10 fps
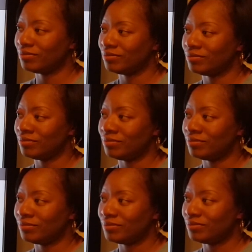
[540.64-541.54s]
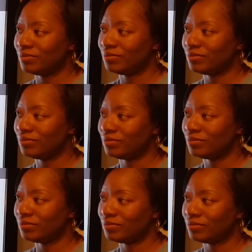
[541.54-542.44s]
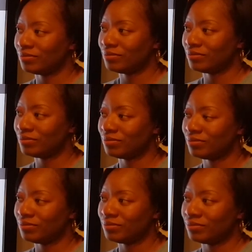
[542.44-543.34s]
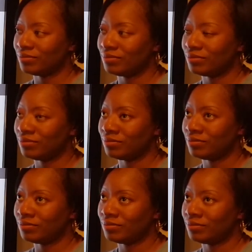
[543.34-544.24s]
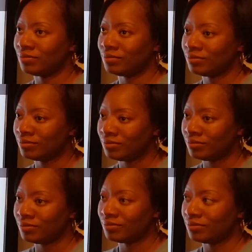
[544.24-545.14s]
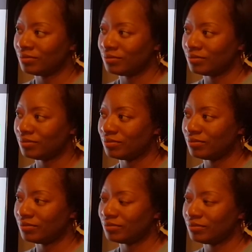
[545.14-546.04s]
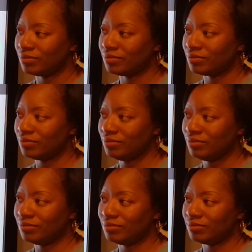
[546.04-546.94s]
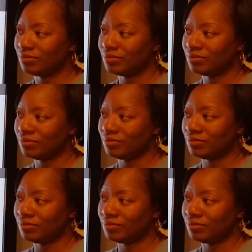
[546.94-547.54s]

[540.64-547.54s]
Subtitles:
No words are spoken by the person on screen.